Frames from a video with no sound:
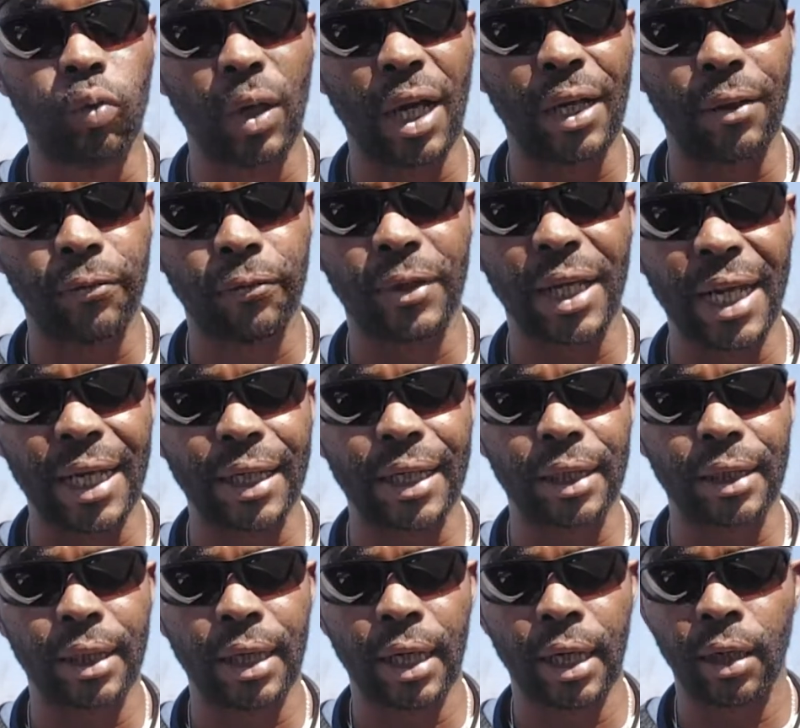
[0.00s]
a red flake
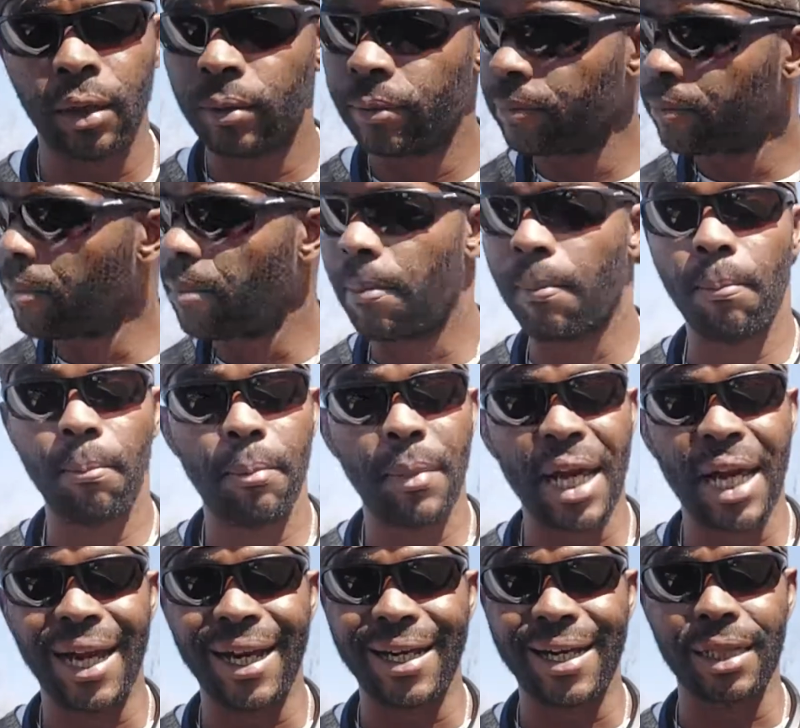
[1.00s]
in there.
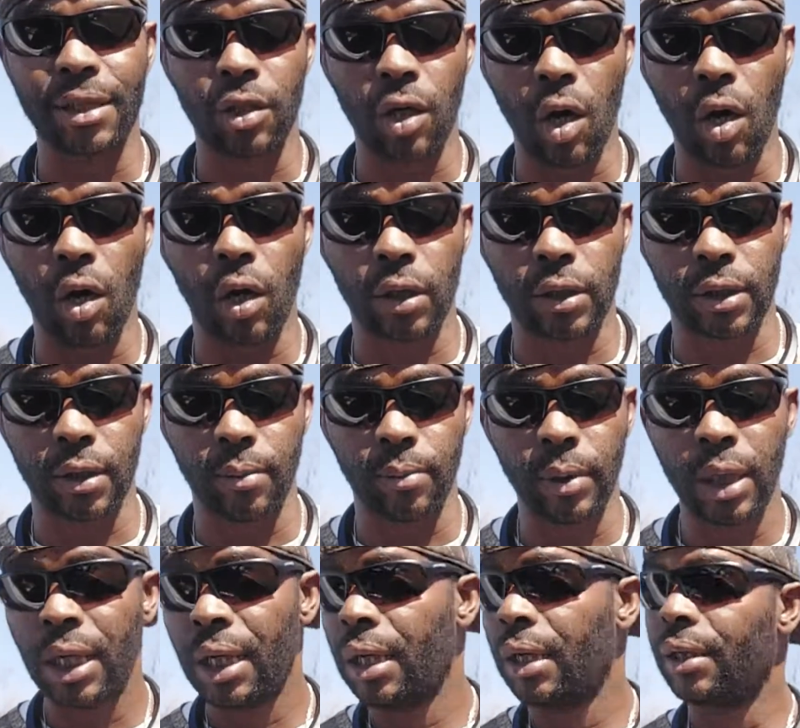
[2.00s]
Man, that's awesome.
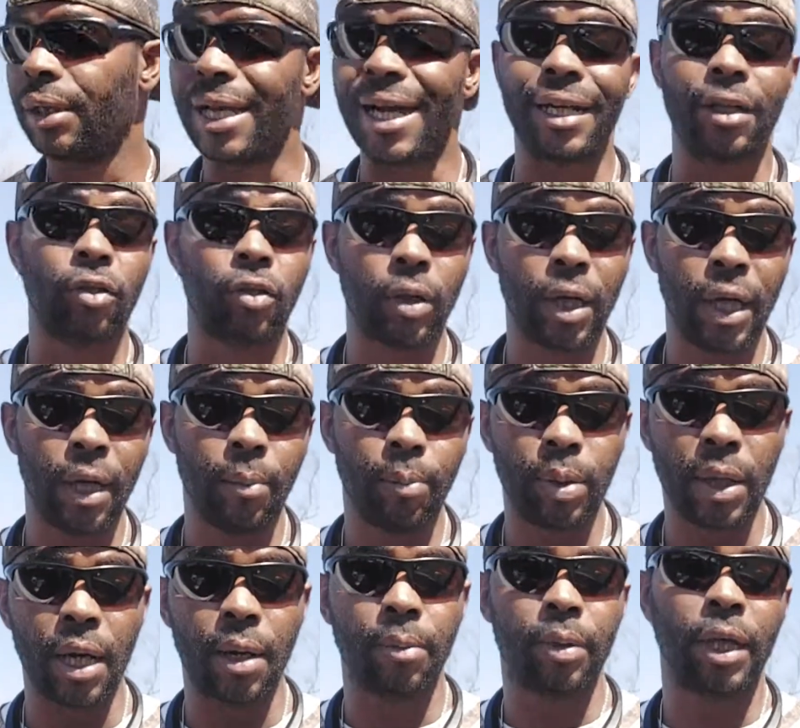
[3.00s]
That green
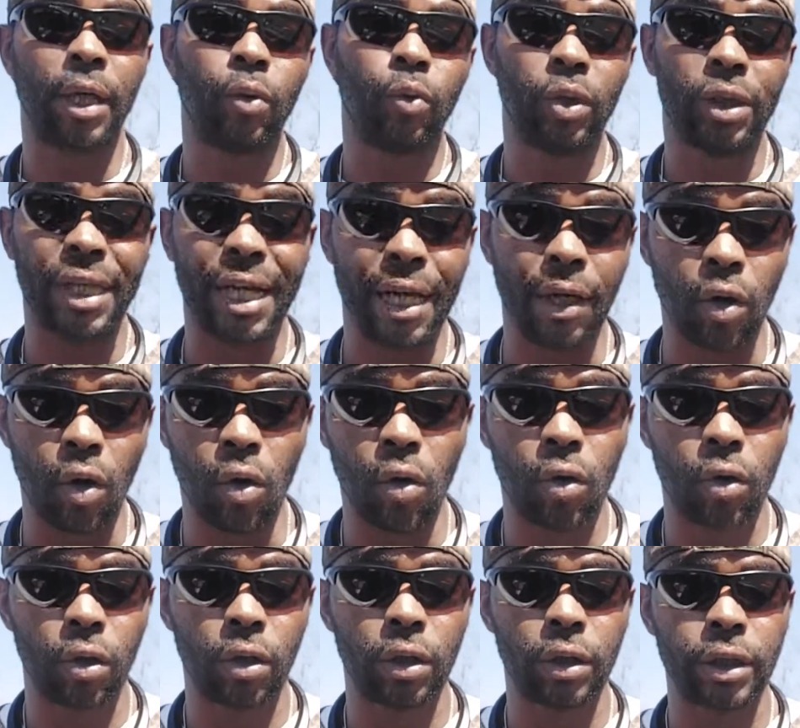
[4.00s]
pumpkin with that
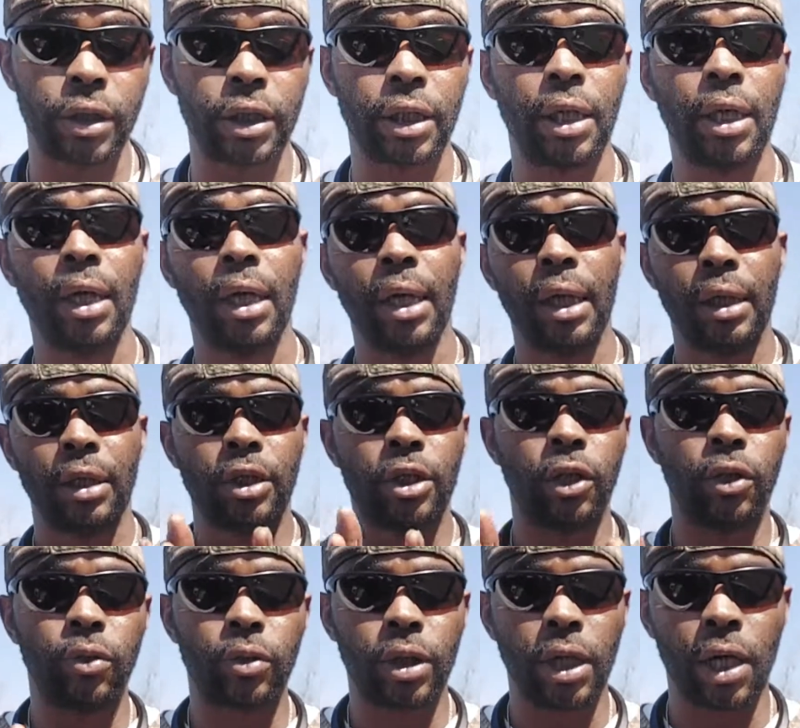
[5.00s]
orange
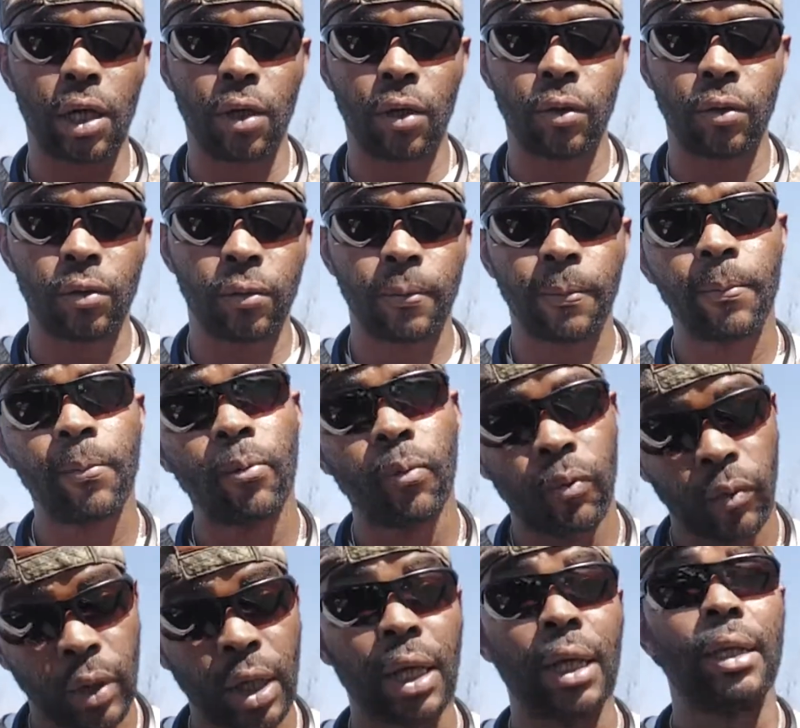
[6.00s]
two-tone,
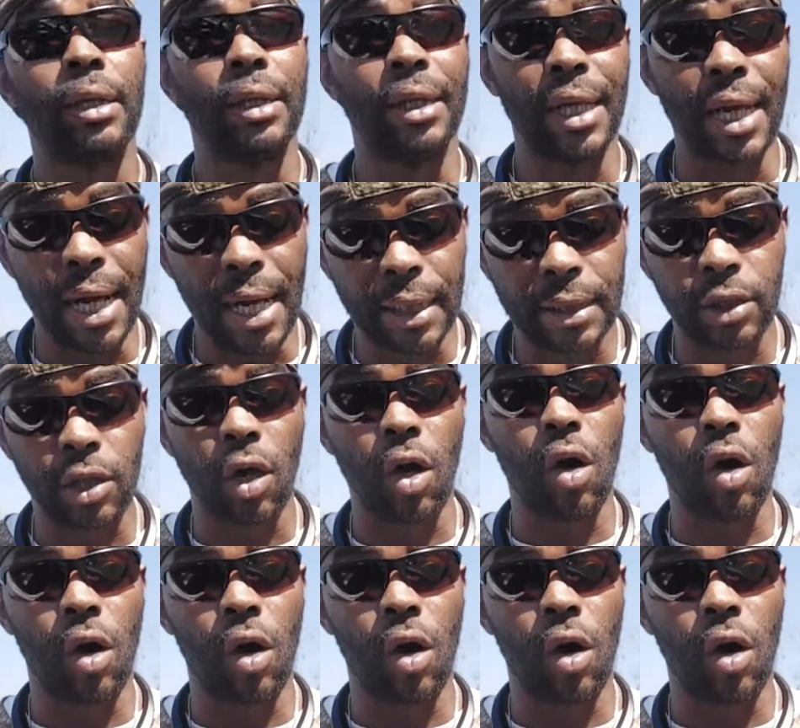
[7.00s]
that's an